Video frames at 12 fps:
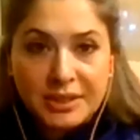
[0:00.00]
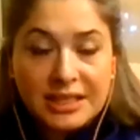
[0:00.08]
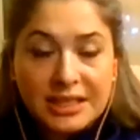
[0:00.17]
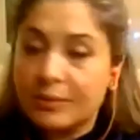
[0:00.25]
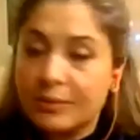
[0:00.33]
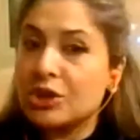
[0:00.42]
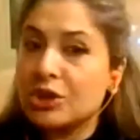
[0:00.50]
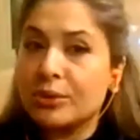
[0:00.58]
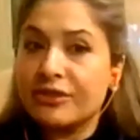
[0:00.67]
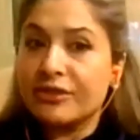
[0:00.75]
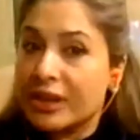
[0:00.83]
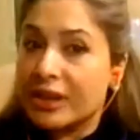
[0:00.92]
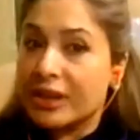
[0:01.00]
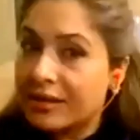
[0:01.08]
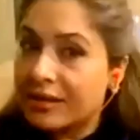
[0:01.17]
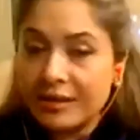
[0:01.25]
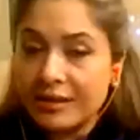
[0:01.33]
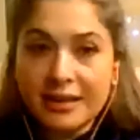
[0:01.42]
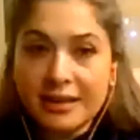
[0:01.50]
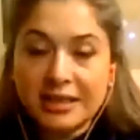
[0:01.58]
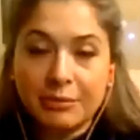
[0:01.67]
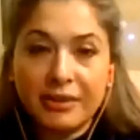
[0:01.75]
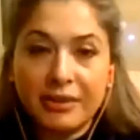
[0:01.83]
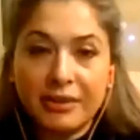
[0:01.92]
We will do it further in the next couple of
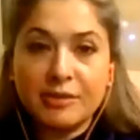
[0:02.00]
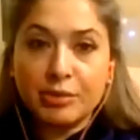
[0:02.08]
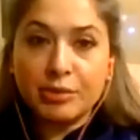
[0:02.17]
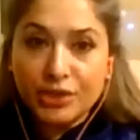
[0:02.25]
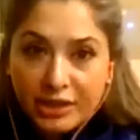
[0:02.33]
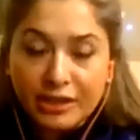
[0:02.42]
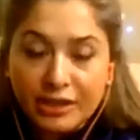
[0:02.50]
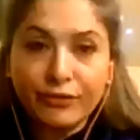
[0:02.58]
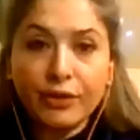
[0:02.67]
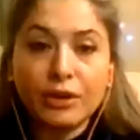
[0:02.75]
years, in particular for